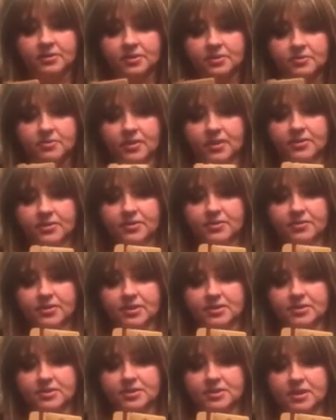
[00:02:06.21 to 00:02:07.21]
you run the
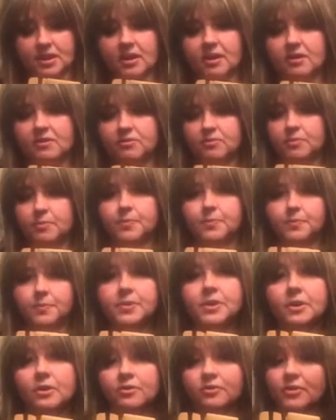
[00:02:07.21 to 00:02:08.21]
risk of,
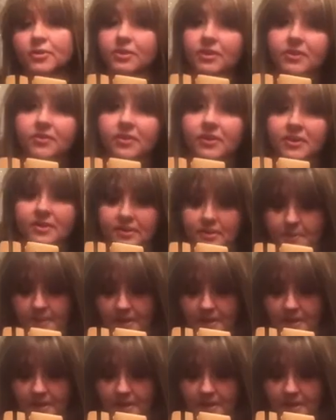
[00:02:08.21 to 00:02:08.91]
you know, if you leave it in the